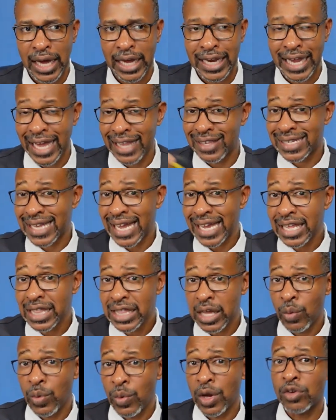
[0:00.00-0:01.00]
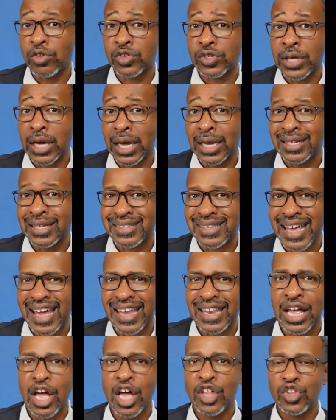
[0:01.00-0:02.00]
And the second thing we understand is that
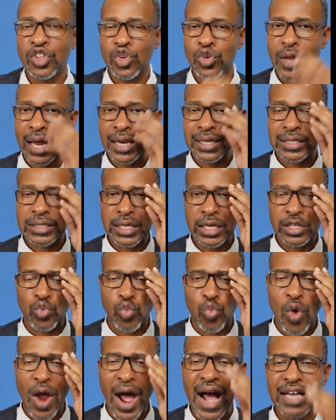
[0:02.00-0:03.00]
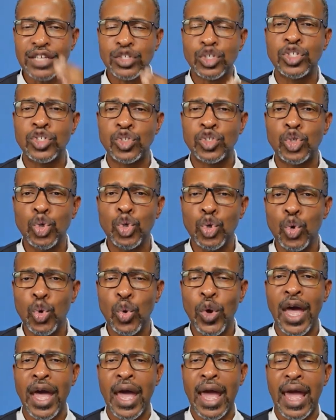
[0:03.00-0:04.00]
the United States rises to
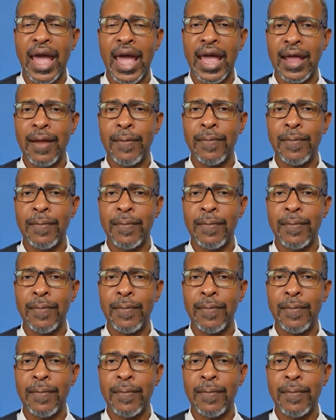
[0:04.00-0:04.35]
a,